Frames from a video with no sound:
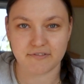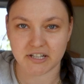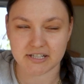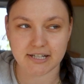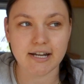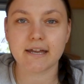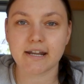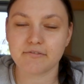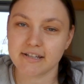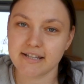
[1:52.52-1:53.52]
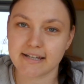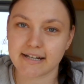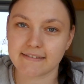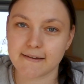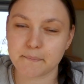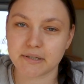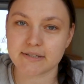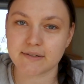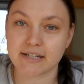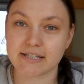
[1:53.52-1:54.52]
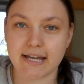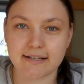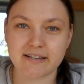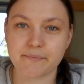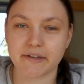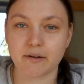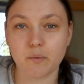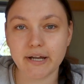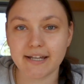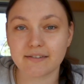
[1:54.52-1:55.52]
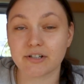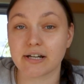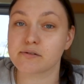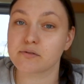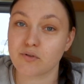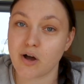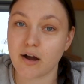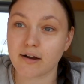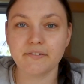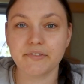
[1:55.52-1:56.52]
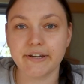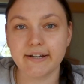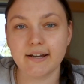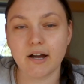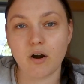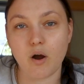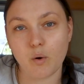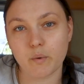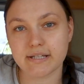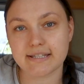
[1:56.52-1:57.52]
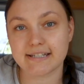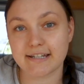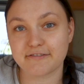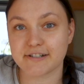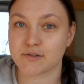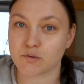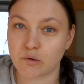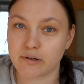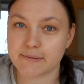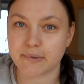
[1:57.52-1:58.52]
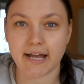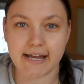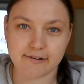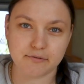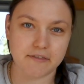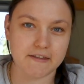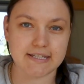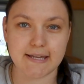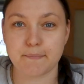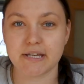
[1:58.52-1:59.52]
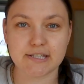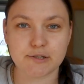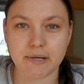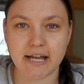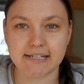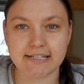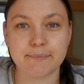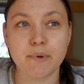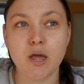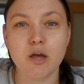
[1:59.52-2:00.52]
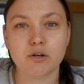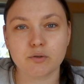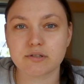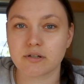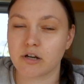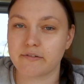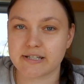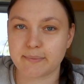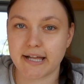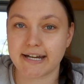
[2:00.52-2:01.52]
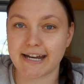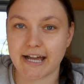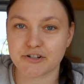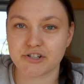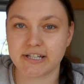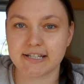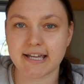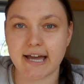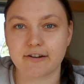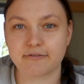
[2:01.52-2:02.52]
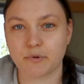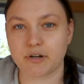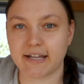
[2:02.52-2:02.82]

fiction. And I really like them because you can take something away, they're not too long. They are always different stories, but kind of with the same message behind them. Notes on a Nervous Planet actually is kind of more